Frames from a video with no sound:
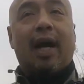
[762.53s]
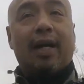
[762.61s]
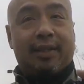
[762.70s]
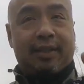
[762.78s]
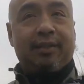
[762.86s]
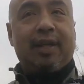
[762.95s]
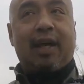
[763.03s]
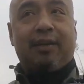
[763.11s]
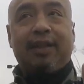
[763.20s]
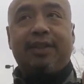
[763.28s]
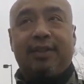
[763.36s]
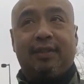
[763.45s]
I can hear now.
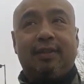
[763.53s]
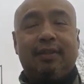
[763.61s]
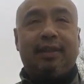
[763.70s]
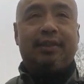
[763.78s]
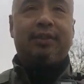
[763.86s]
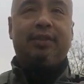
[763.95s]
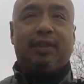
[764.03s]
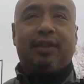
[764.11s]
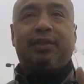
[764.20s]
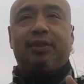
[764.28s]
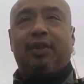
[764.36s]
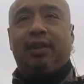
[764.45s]
Listen,
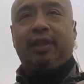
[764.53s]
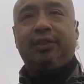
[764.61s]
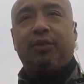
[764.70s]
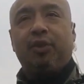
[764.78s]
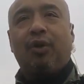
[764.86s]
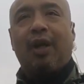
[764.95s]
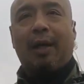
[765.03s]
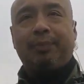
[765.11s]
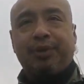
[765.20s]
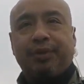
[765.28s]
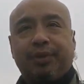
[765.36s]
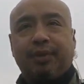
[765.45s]
these are your
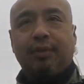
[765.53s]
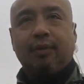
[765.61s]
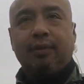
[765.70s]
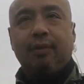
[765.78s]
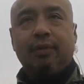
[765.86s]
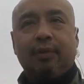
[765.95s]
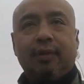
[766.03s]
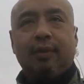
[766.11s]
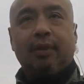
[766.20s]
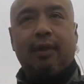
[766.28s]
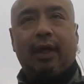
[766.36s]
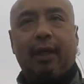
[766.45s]
options.
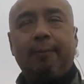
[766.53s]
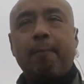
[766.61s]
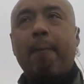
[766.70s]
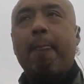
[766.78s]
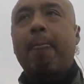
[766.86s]
Okay.